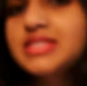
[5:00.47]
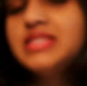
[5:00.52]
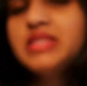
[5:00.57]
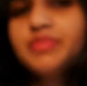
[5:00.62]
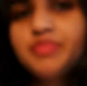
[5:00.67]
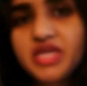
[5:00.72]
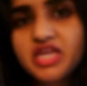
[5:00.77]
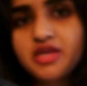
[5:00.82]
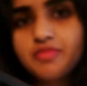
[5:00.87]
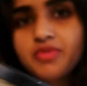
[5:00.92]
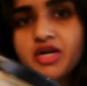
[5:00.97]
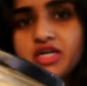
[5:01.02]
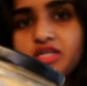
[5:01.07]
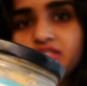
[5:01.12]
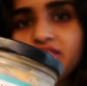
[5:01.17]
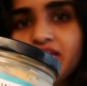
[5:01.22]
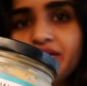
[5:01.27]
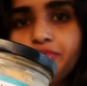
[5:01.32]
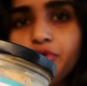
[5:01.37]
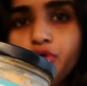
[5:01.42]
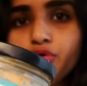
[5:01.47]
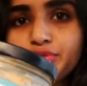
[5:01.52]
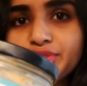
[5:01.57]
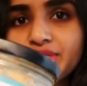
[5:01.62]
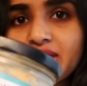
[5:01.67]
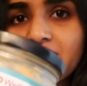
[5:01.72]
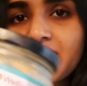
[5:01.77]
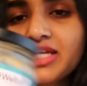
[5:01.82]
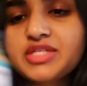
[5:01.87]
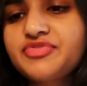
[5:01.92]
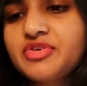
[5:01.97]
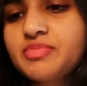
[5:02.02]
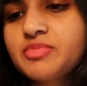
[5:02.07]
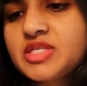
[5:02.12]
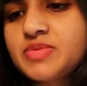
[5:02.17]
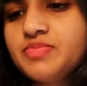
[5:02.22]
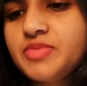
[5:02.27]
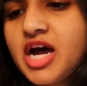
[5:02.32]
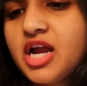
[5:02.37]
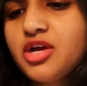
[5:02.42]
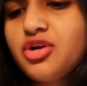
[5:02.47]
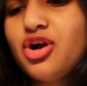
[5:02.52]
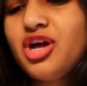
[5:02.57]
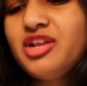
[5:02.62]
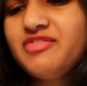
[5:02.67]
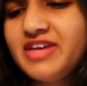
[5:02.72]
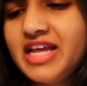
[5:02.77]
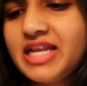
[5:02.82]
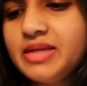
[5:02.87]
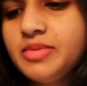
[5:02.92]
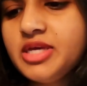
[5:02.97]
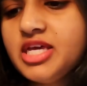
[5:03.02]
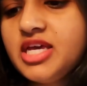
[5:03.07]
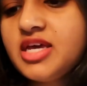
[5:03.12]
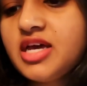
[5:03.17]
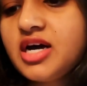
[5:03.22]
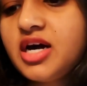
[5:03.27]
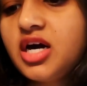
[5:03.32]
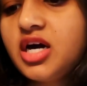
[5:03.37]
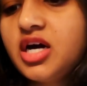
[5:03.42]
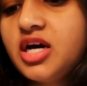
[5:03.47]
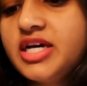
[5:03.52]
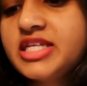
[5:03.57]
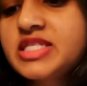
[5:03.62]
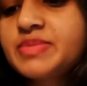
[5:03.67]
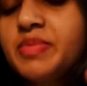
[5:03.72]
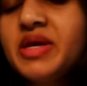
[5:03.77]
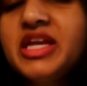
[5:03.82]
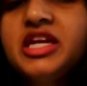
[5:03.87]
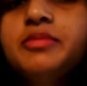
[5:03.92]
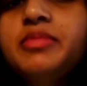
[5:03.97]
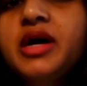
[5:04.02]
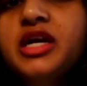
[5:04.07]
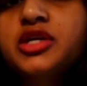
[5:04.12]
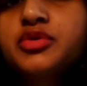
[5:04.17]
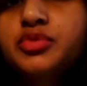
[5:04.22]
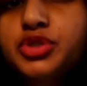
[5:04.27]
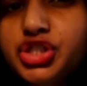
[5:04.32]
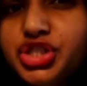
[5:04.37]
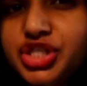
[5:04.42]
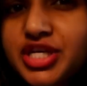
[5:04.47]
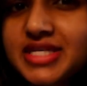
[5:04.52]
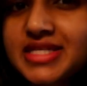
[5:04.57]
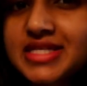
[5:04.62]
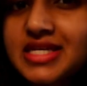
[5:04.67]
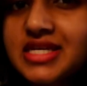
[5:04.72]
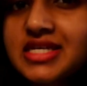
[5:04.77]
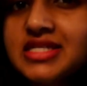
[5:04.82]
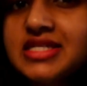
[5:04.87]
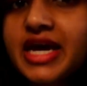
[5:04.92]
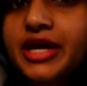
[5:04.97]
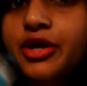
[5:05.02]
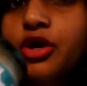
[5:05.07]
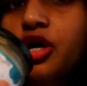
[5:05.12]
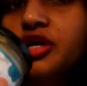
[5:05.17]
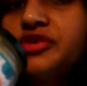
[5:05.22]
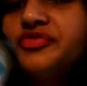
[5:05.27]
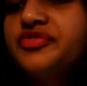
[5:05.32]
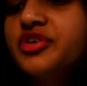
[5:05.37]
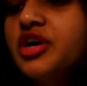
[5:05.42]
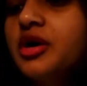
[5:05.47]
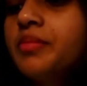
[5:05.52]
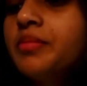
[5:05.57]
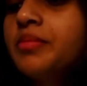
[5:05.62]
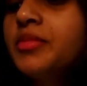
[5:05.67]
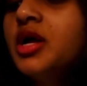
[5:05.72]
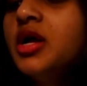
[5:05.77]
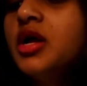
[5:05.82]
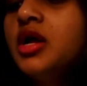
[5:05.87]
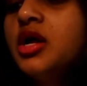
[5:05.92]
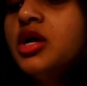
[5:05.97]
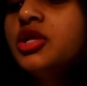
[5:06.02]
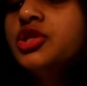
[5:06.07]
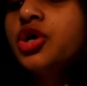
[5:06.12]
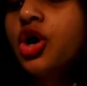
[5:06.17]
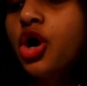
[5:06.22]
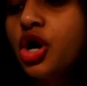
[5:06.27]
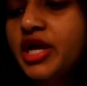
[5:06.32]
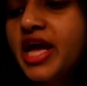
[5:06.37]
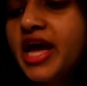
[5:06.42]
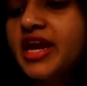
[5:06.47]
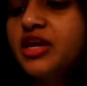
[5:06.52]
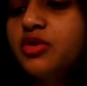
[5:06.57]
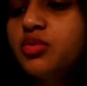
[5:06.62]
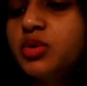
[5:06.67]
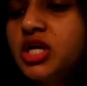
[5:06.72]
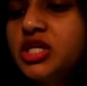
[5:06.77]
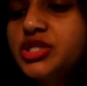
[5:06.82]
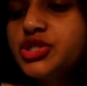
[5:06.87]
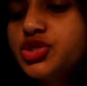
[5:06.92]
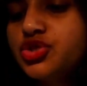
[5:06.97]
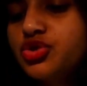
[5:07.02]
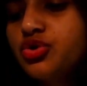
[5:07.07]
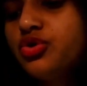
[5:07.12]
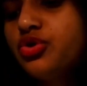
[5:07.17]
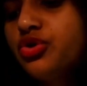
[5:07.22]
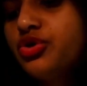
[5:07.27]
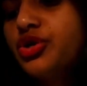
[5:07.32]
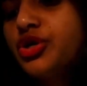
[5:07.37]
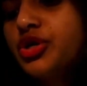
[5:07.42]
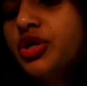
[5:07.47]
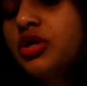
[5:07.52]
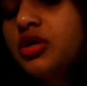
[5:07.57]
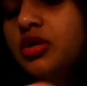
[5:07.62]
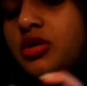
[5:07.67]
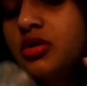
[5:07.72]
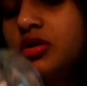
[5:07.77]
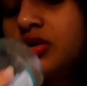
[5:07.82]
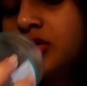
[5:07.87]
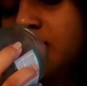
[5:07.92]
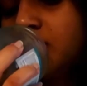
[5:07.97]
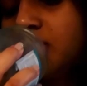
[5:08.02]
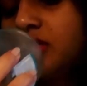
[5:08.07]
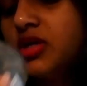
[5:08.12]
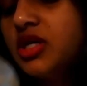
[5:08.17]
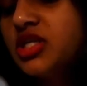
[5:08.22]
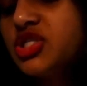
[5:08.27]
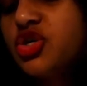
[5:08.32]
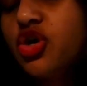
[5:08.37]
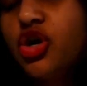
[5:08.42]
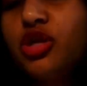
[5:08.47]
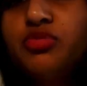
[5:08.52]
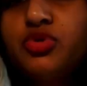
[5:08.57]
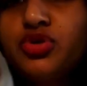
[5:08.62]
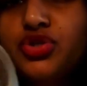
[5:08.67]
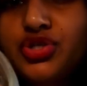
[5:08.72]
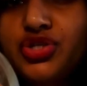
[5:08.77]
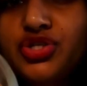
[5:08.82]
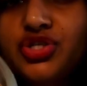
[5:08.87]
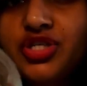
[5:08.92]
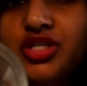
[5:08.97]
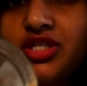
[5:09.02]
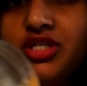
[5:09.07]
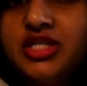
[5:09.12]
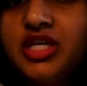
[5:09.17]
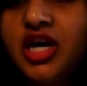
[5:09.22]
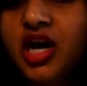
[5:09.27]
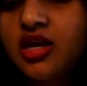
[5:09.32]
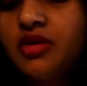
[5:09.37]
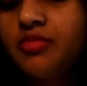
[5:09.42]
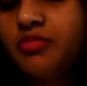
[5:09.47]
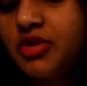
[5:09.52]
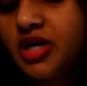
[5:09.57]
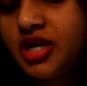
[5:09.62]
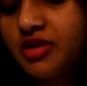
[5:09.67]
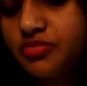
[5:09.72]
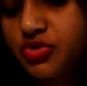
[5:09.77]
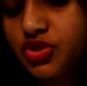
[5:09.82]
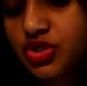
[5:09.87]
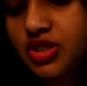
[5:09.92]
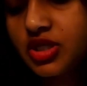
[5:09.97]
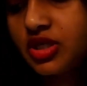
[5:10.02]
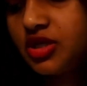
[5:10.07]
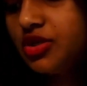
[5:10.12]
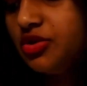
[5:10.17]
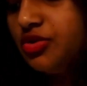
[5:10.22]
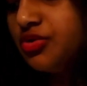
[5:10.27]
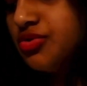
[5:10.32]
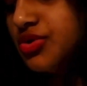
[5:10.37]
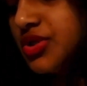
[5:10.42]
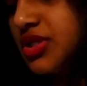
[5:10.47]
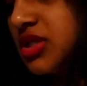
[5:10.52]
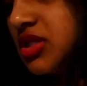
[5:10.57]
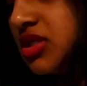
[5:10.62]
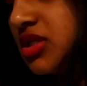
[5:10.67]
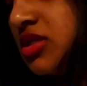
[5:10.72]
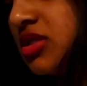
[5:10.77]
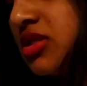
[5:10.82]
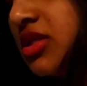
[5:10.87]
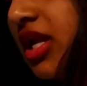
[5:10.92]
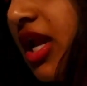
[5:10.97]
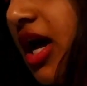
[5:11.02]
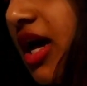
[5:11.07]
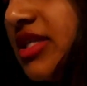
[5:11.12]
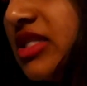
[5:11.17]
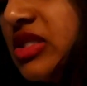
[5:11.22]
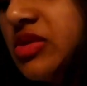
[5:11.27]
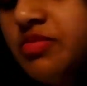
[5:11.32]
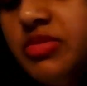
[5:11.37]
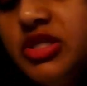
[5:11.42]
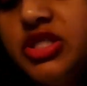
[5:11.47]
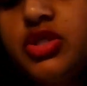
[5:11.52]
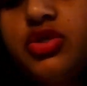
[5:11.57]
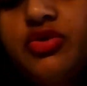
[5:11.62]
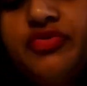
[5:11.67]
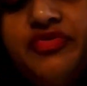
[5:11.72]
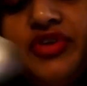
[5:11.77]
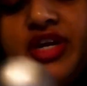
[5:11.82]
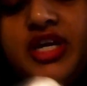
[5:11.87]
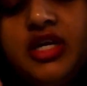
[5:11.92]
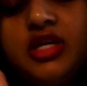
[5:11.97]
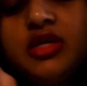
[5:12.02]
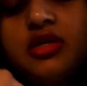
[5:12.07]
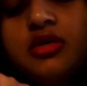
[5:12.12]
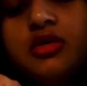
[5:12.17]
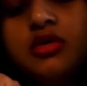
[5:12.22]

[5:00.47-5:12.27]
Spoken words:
is the peanut butter that I'm using. It's from this brand called Velvi. It's peanut butter with chia seeds. I got it from the Organic World store. It's almost done, but I'm just gonna use the last bits of it.